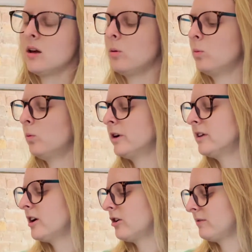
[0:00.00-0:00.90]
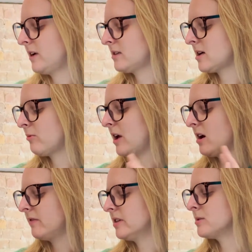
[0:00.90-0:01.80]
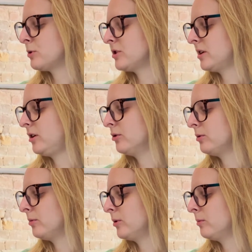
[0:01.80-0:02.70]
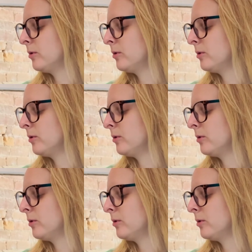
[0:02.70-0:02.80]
One of the artifacts that we have in this particular room,